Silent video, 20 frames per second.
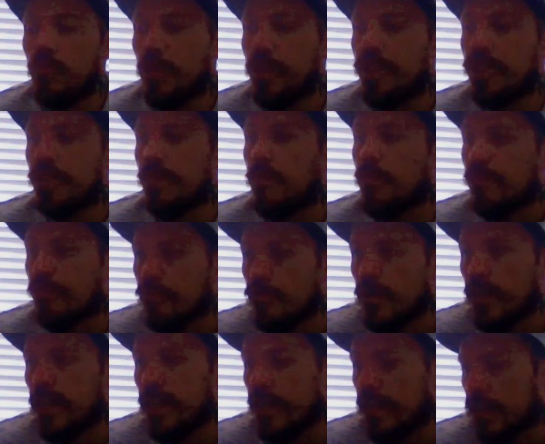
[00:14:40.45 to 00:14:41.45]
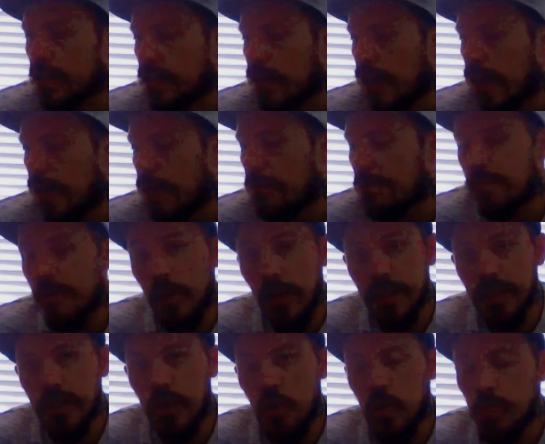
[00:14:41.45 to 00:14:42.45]
which is a brilliant game, but I
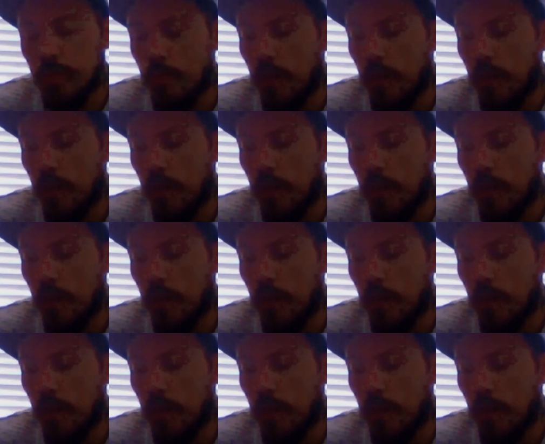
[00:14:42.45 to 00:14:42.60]
sold